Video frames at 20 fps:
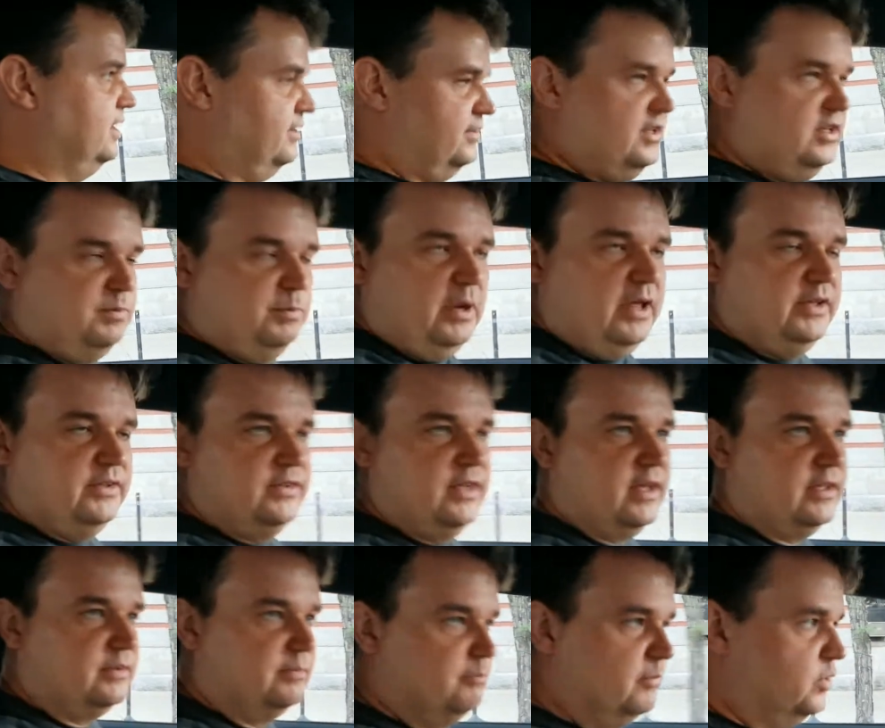This place
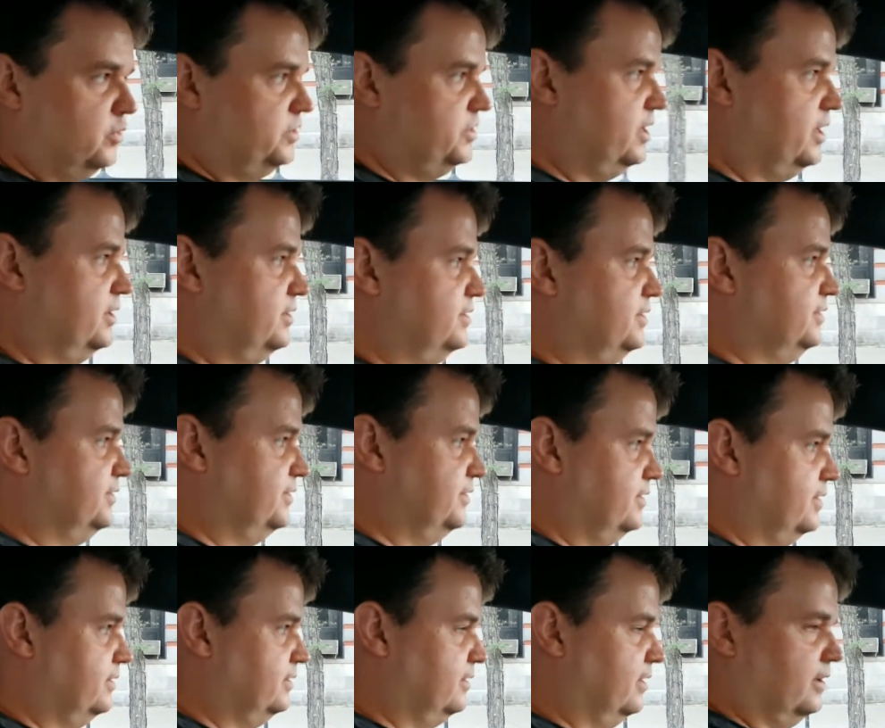has more churches
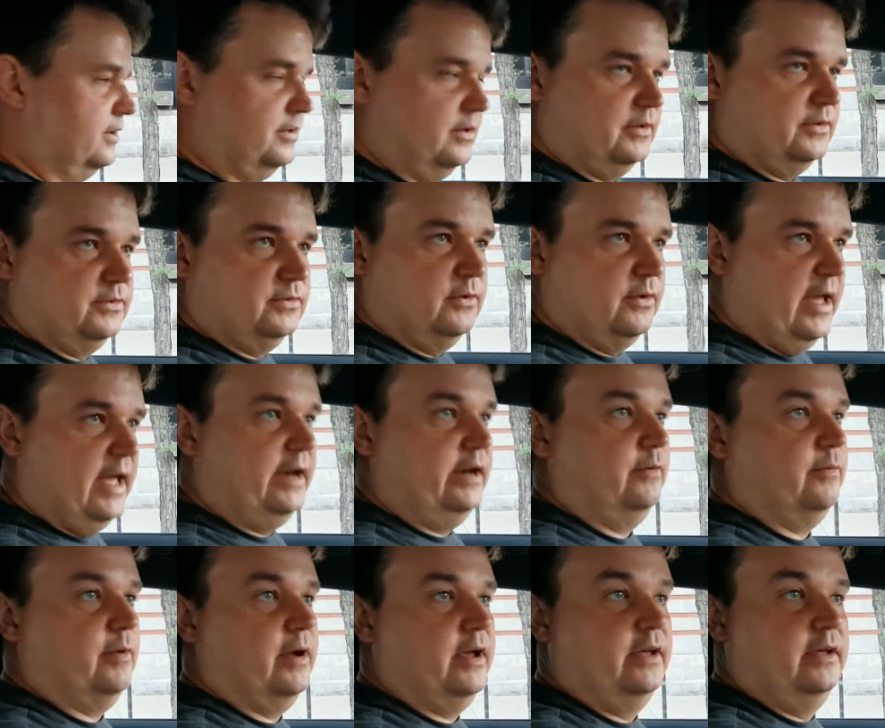than I saw
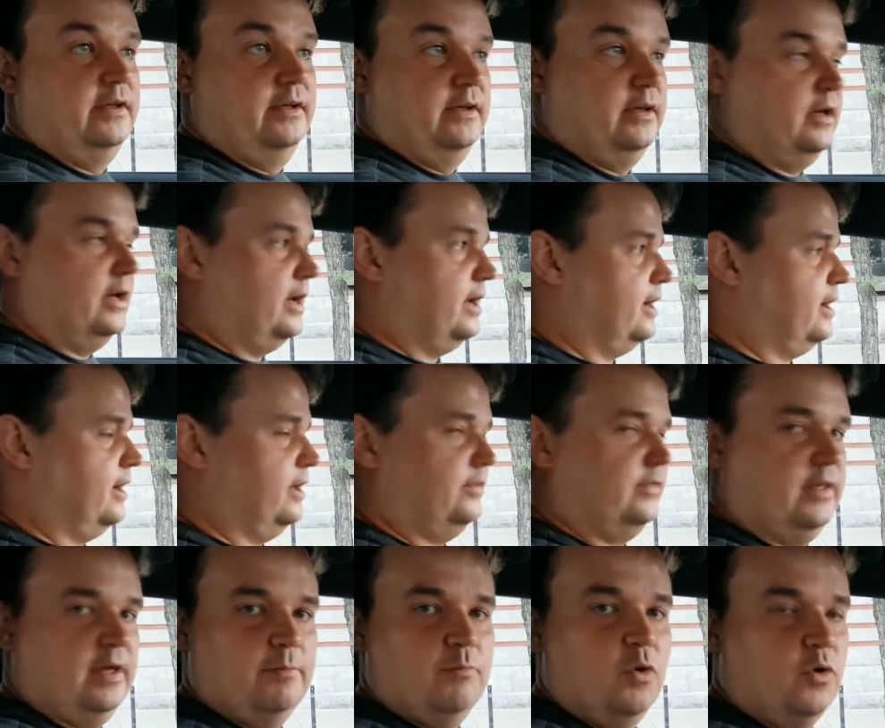anywhere, and
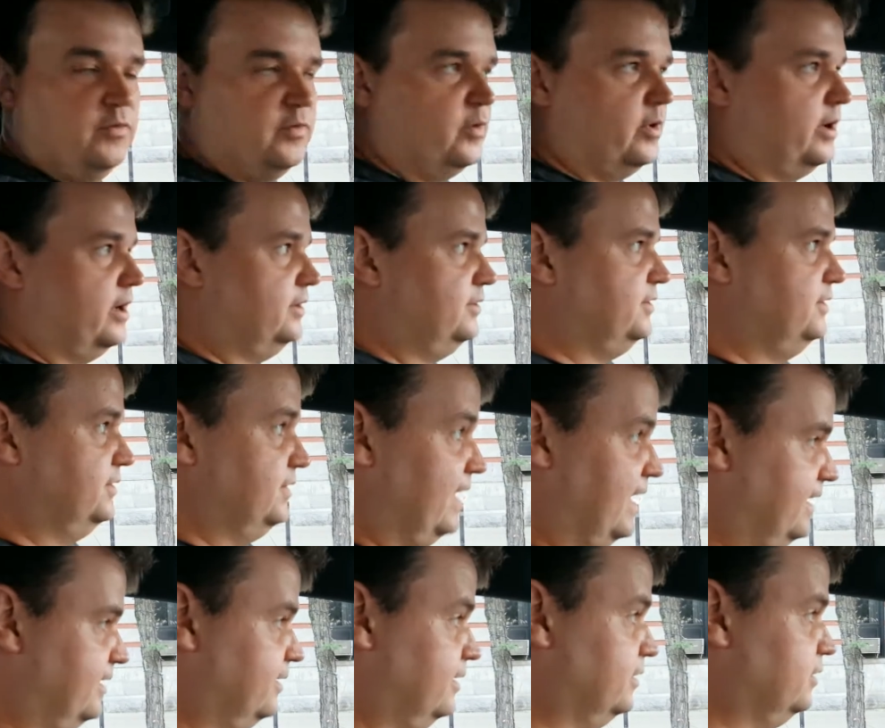there are more varieties,
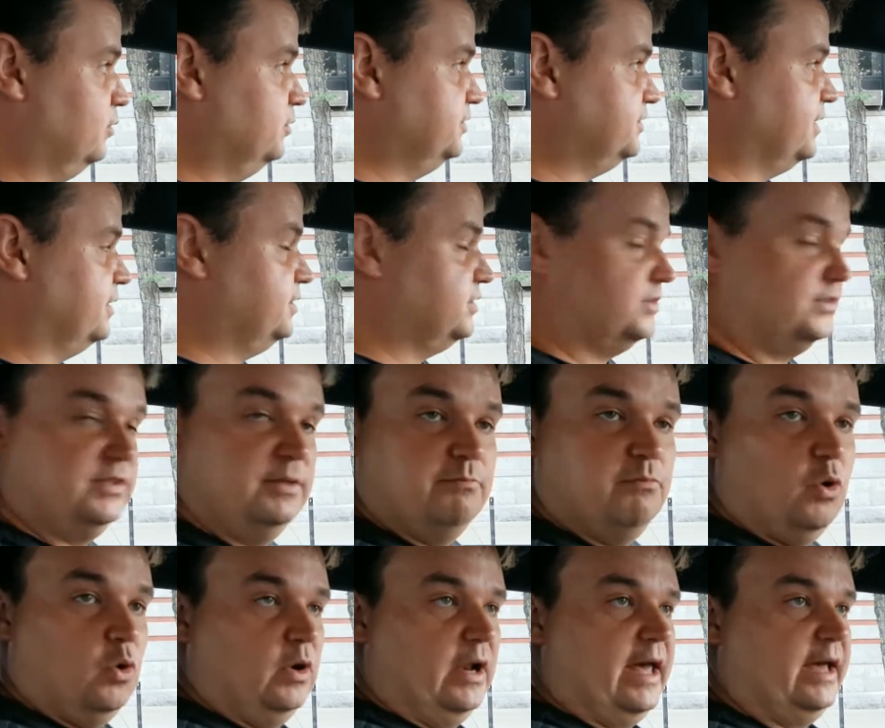and also just in
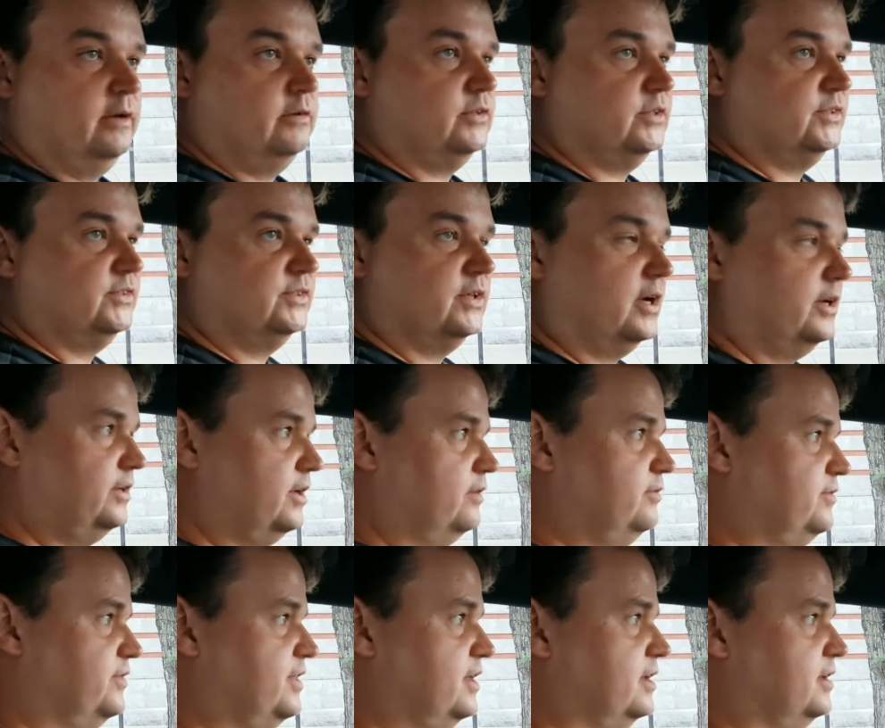more languages. So I
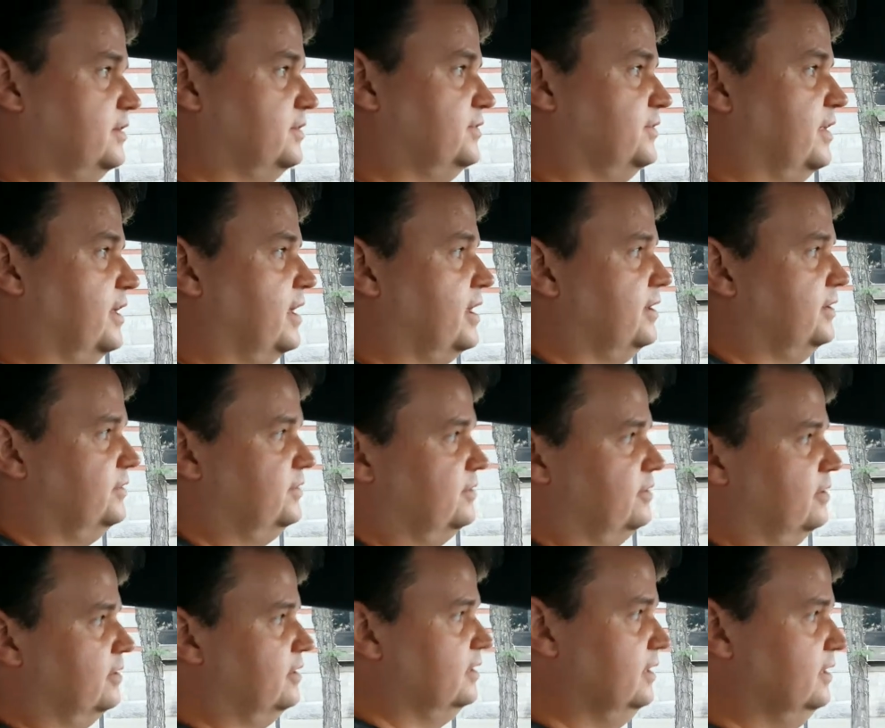don't think it's the case
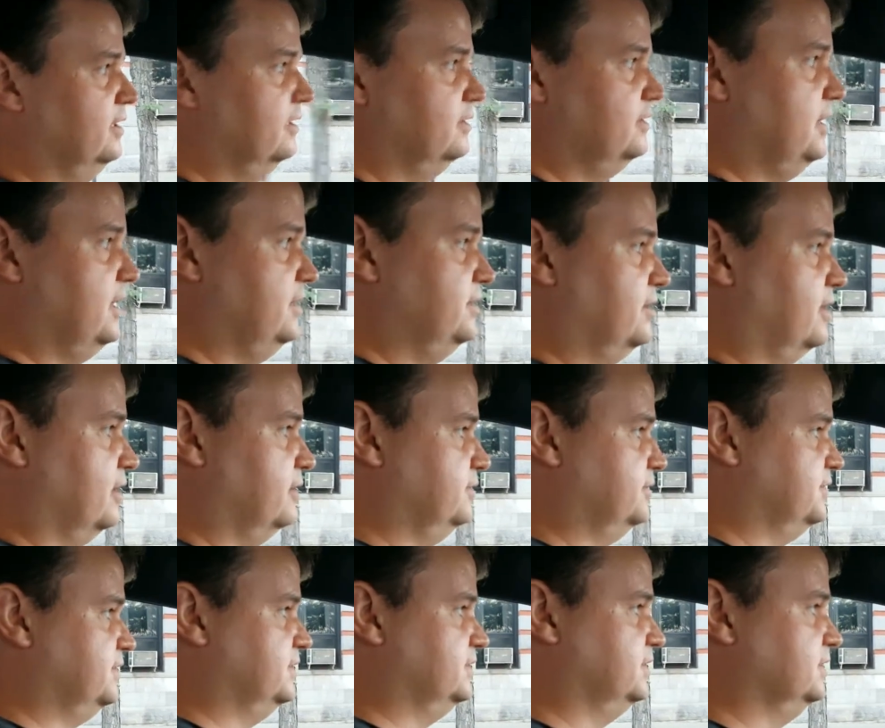that the East
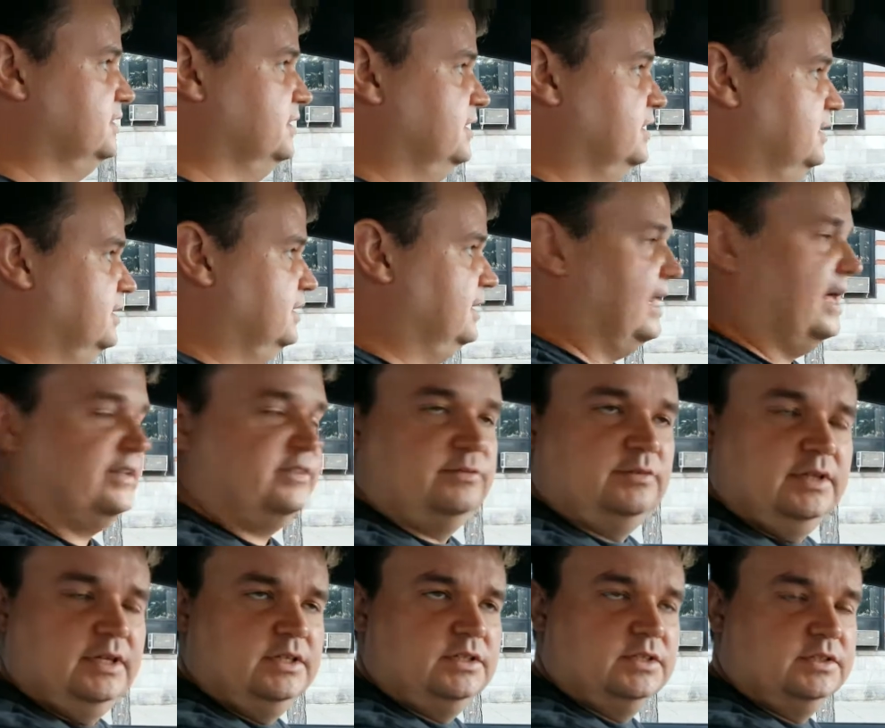Coast is less
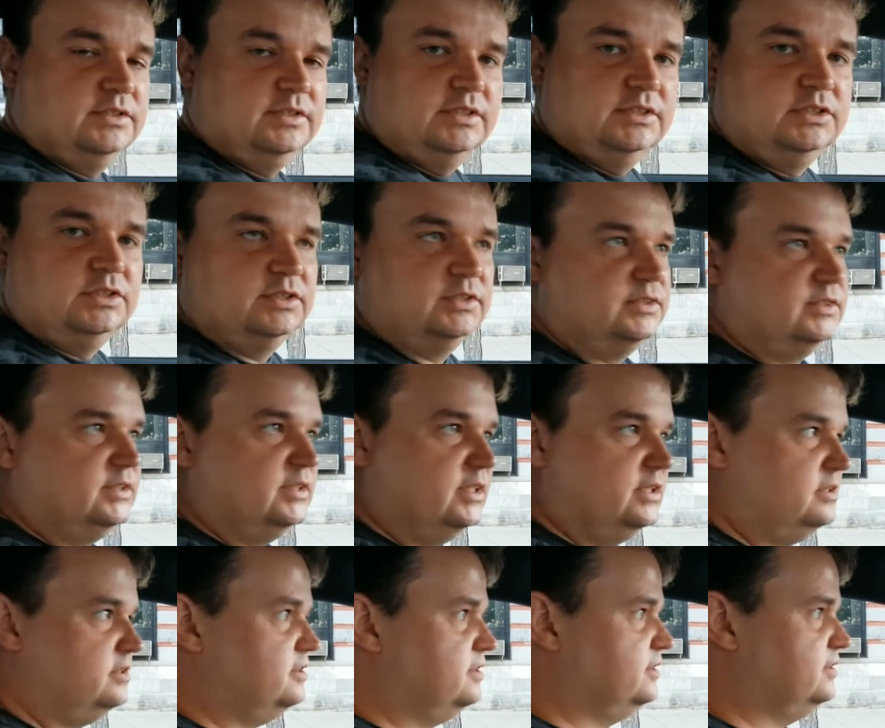religious. It just
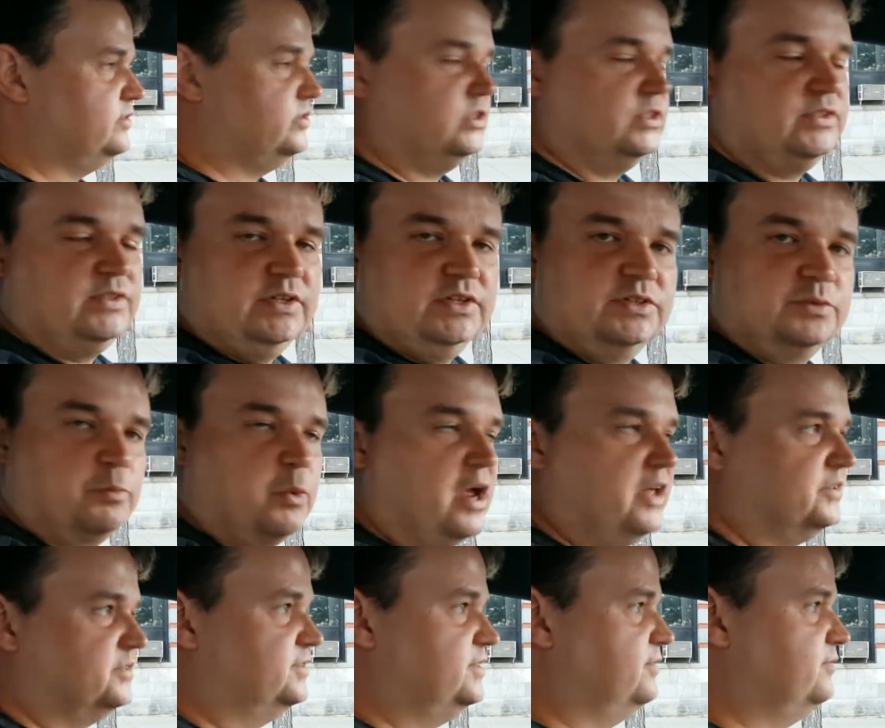it's just
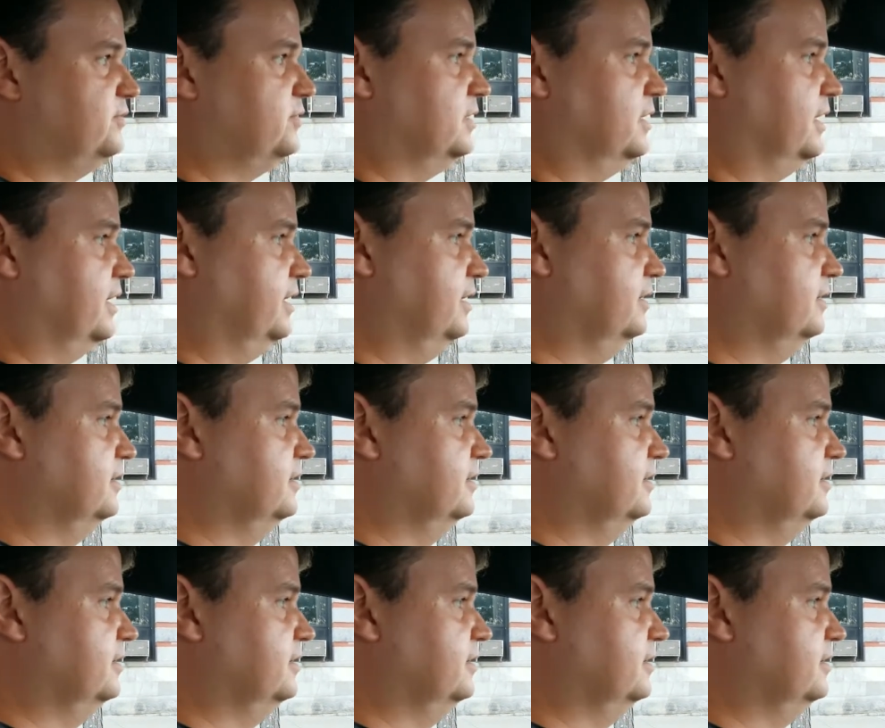expressed differently.